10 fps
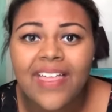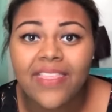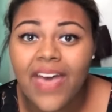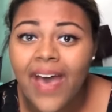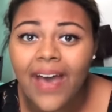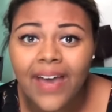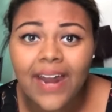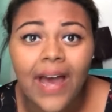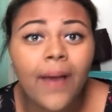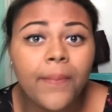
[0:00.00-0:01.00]
that,
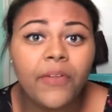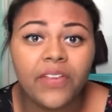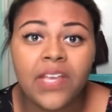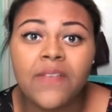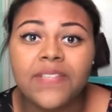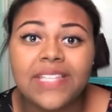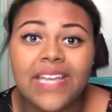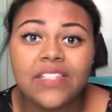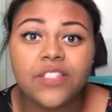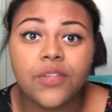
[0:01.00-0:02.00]
I believe, is
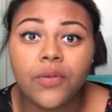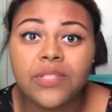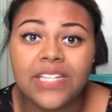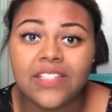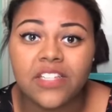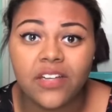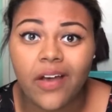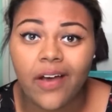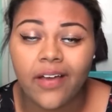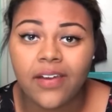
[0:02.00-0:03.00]
insulting to
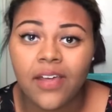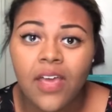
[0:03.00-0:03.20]
God.